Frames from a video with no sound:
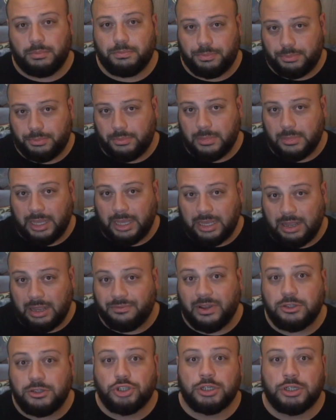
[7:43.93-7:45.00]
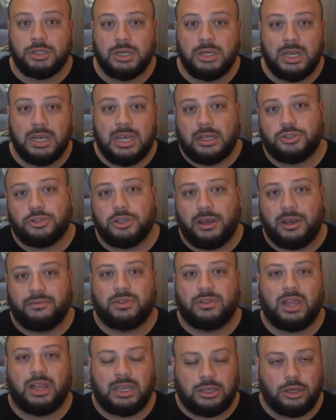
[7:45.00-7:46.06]
adventure. So you have
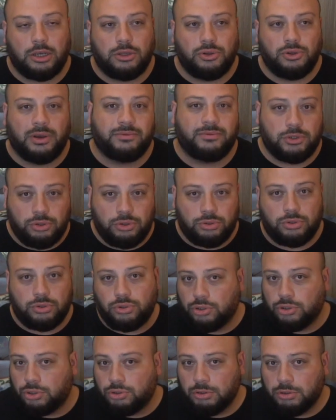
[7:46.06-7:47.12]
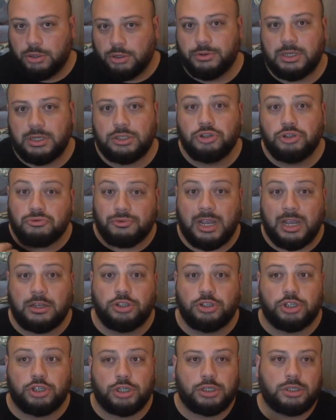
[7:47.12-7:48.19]
your druid, your
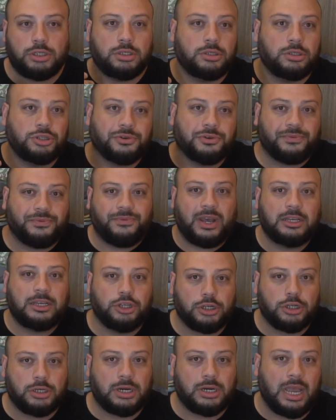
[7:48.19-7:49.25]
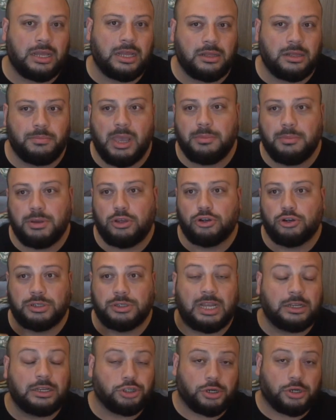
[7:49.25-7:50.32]
ranger, your fighter, and maybe your
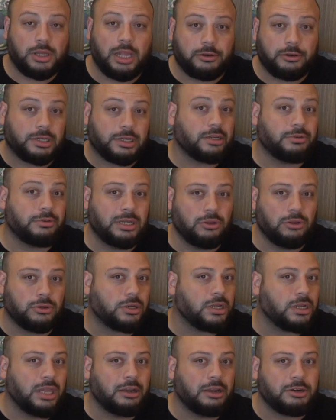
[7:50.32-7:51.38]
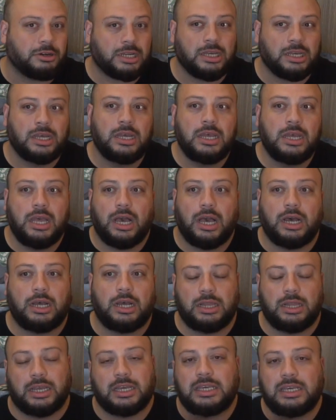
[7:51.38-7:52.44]
nature cleric, right? Or a cleric,
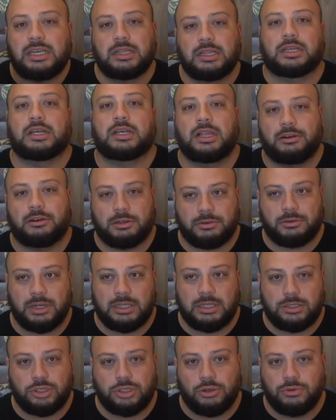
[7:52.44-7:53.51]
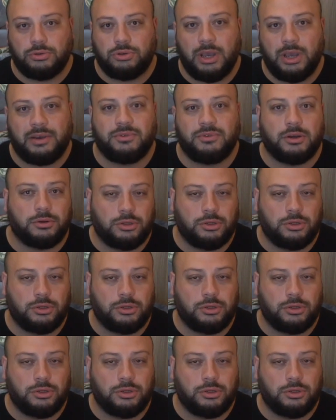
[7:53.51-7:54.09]
like a healing cleric, right? So you have your